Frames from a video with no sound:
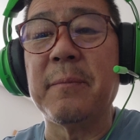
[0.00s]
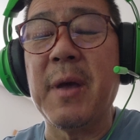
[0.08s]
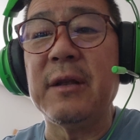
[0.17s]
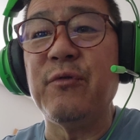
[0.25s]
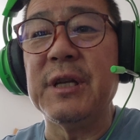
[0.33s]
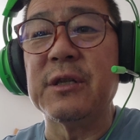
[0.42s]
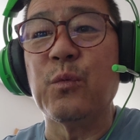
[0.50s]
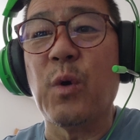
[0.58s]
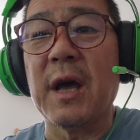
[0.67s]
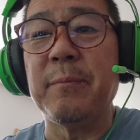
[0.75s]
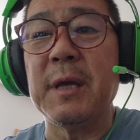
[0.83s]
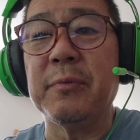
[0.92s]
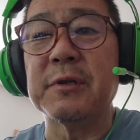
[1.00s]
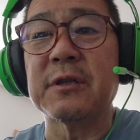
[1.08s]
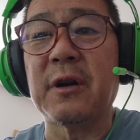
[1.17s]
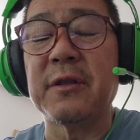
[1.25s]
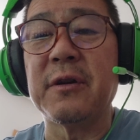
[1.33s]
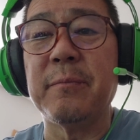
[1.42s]
the main reason why people
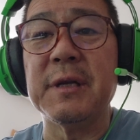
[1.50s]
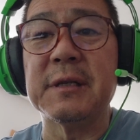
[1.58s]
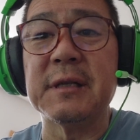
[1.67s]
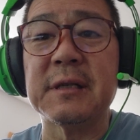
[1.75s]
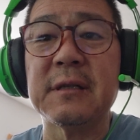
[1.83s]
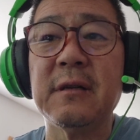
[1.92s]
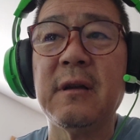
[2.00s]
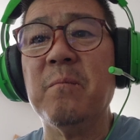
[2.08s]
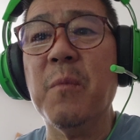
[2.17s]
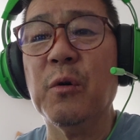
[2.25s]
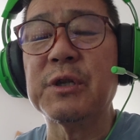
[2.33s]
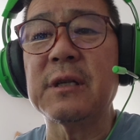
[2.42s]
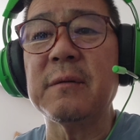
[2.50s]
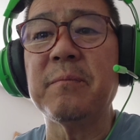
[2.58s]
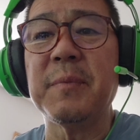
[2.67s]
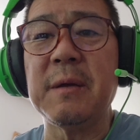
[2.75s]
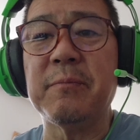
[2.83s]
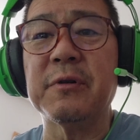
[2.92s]
start their business. Most
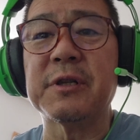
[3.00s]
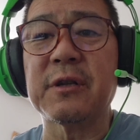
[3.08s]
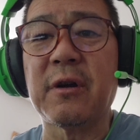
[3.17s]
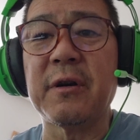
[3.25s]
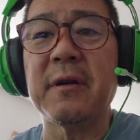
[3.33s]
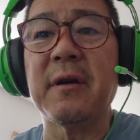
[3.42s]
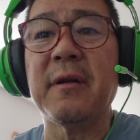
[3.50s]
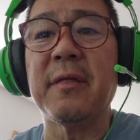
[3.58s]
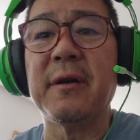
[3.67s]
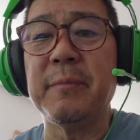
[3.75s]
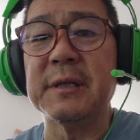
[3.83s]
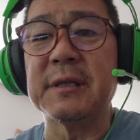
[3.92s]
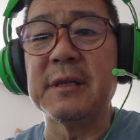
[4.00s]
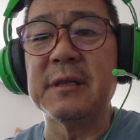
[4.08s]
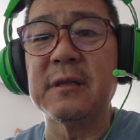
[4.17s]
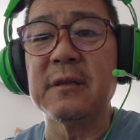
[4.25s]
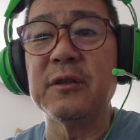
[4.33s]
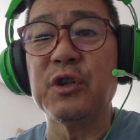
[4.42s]
people start their
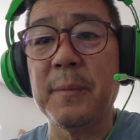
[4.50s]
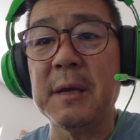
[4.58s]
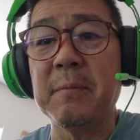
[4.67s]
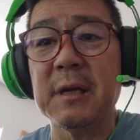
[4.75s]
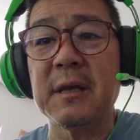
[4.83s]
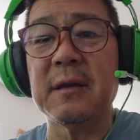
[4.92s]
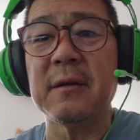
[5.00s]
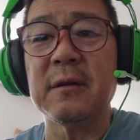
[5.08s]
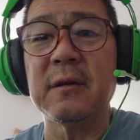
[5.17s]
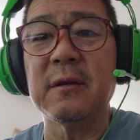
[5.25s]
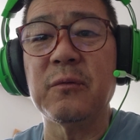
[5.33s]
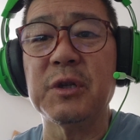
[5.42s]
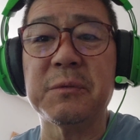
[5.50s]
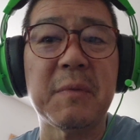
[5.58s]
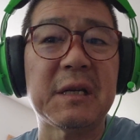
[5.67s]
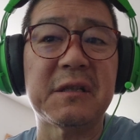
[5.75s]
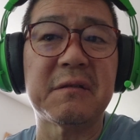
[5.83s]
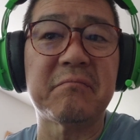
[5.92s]
business to make money, which
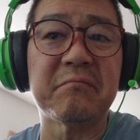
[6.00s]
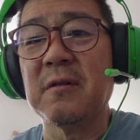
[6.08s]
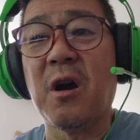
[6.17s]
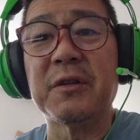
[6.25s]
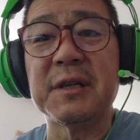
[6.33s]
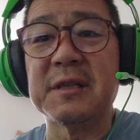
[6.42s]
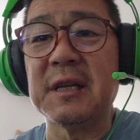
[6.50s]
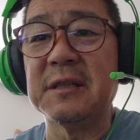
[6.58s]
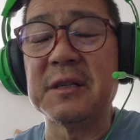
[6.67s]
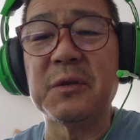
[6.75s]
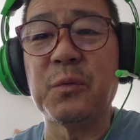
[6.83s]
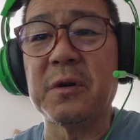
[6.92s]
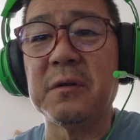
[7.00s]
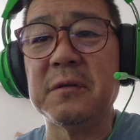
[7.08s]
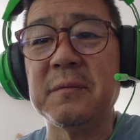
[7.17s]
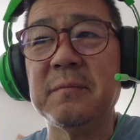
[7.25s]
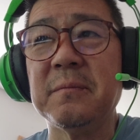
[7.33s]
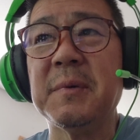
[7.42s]
makes all the sense in the world.
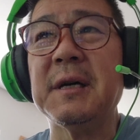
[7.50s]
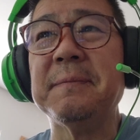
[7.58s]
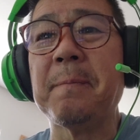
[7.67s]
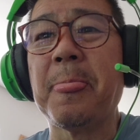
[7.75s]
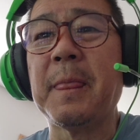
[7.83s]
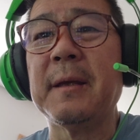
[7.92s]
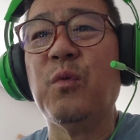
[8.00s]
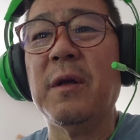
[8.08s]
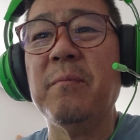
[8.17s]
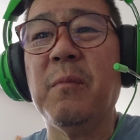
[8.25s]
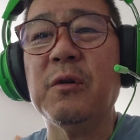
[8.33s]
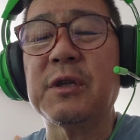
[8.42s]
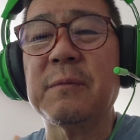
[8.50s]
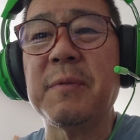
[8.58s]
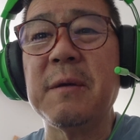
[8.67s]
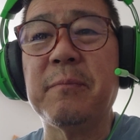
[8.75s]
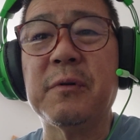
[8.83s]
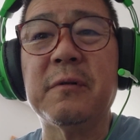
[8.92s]
But what most
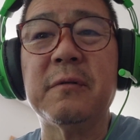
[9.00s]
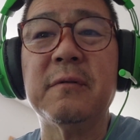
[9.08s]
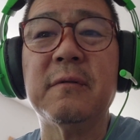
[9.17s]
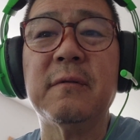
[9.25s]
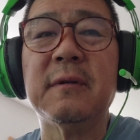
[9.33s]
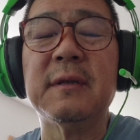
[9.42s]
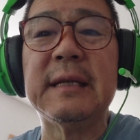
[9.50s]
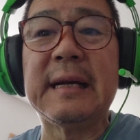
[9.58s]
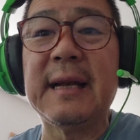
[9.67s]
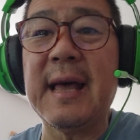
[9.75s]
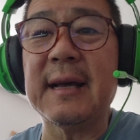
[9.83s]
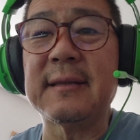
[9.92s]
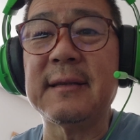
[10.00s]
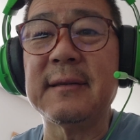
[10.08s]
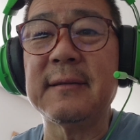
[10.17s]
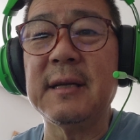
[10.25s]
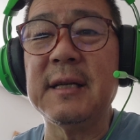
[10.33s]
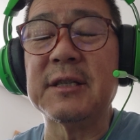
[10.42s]
people neglect
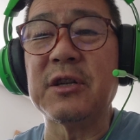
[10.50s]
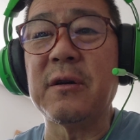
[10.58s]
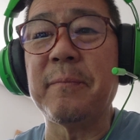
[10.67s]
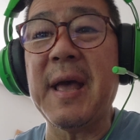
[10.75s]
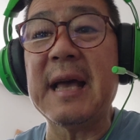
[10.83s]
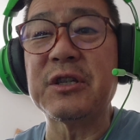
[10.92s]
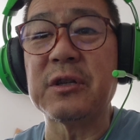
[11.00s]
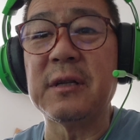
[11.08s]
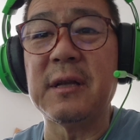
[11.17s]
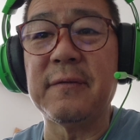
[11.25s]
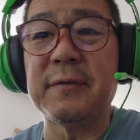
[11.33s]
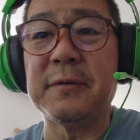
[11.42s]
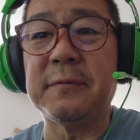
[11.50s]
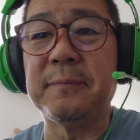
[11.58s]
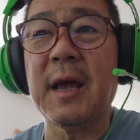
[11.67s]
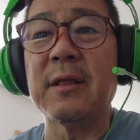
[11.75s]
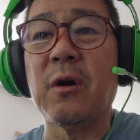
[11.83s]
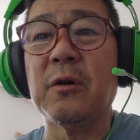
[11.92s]
is their passion level
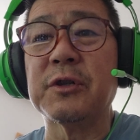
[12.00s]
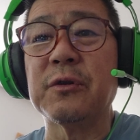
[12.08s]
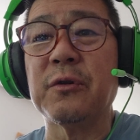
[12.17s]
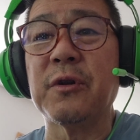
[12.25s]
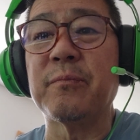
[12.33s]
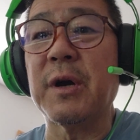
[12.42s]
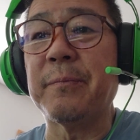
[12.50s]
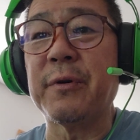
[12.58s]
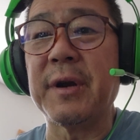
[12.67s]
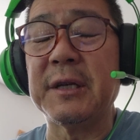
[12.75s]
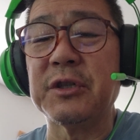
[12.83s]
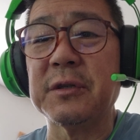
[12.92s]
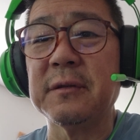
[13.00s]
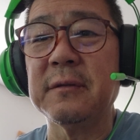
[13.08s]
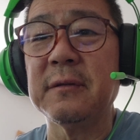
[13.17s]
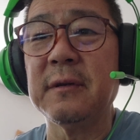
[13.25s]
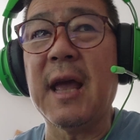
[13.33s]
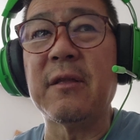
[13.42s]
and also their preparation
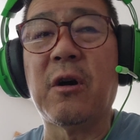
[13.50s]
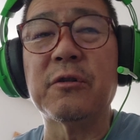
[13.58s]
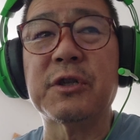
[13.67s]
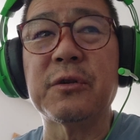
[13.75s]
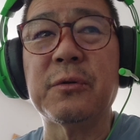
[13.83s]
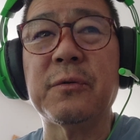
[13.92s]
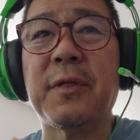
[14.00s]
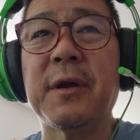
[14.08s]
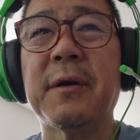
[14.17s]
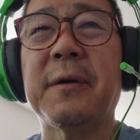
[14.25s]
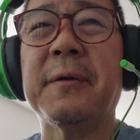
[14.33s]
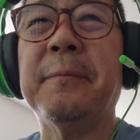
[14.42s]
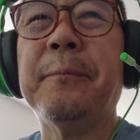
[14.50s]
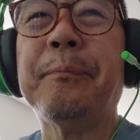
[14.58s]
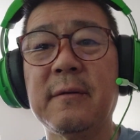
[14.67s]
and also their